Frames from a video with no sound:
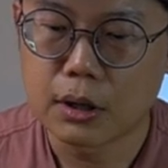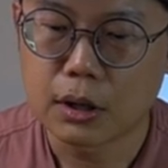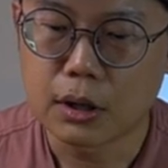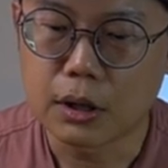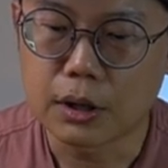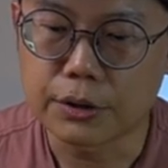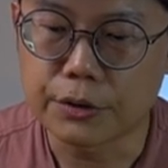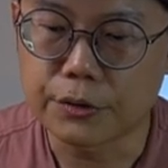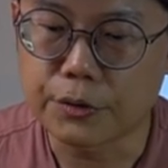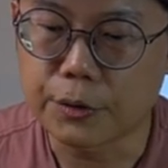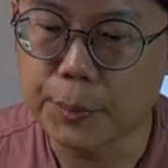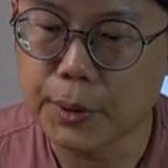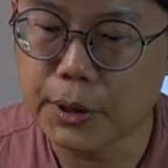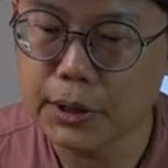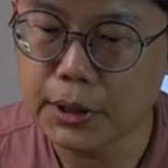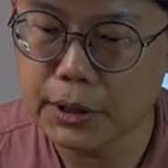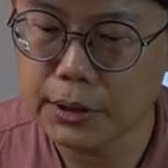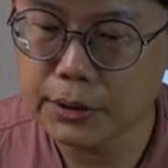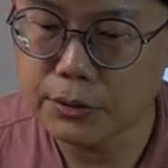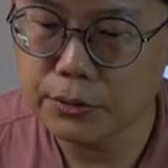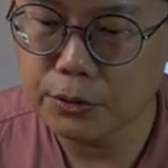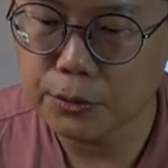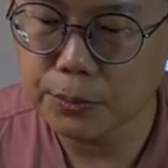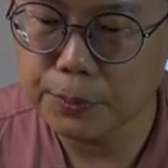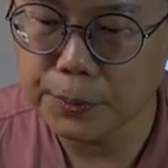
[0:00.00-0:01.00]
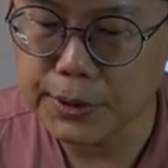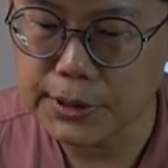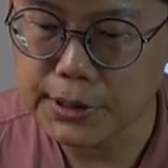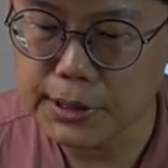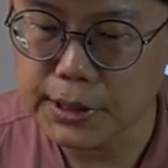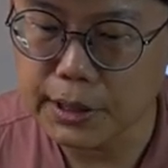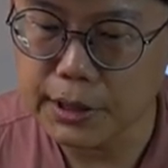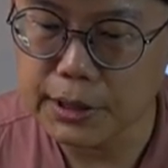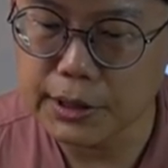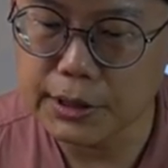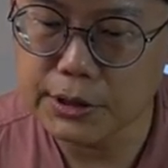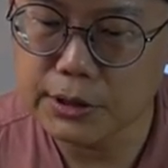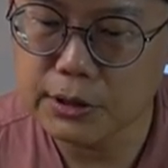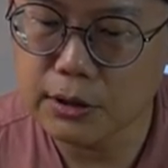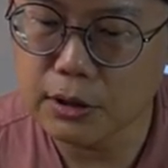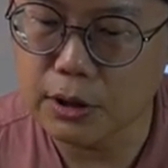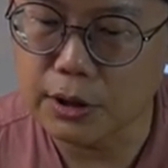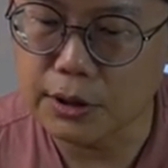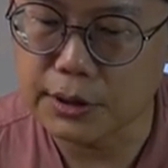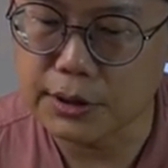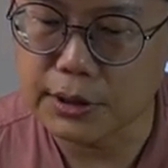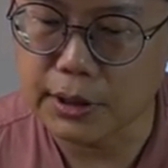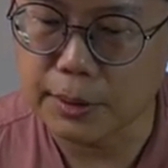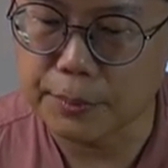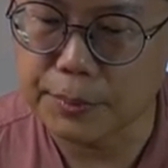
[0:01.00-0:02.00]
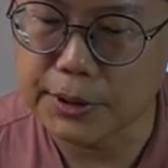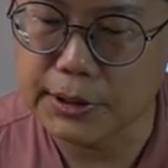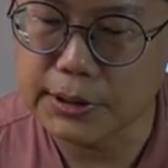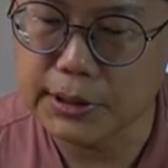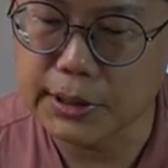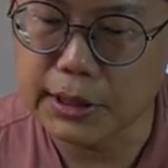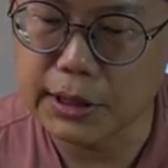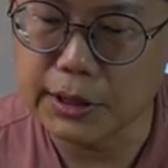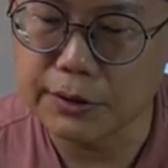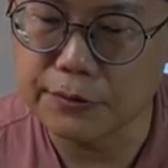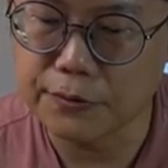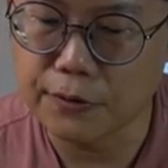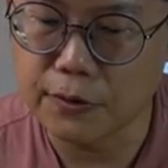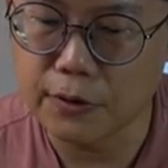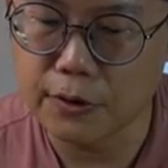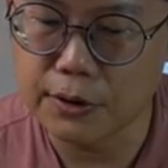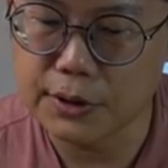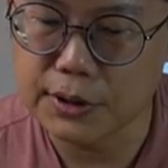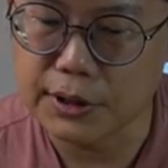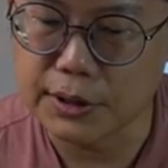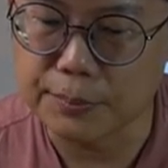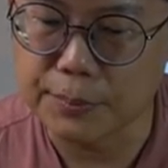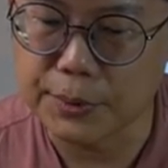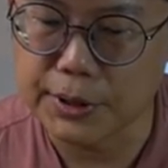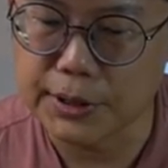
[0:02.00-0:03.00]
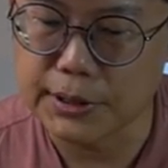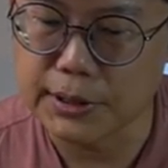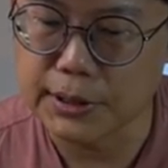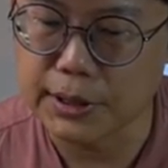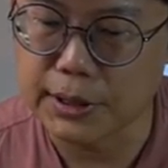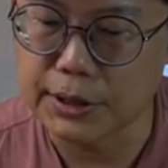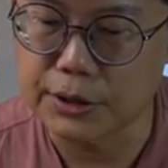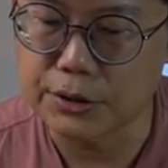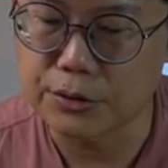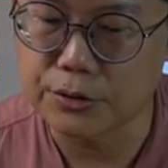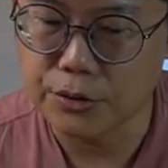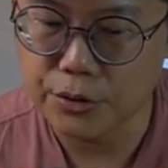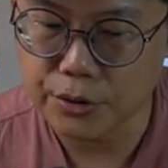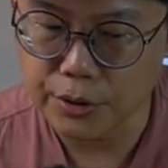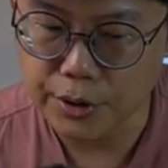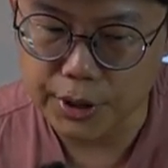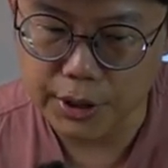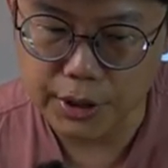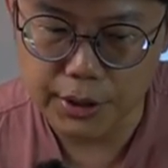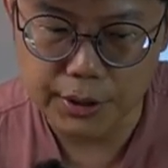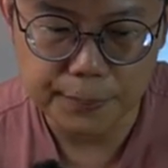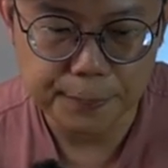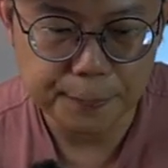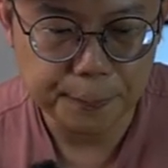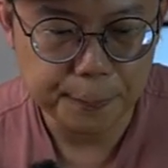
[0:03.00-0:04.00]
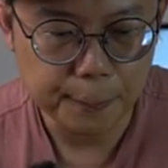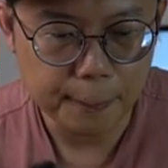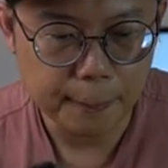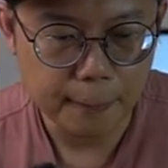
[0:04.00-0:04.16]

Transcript: The remaining two PCIe slots are PCIe 4s and PCIe 3.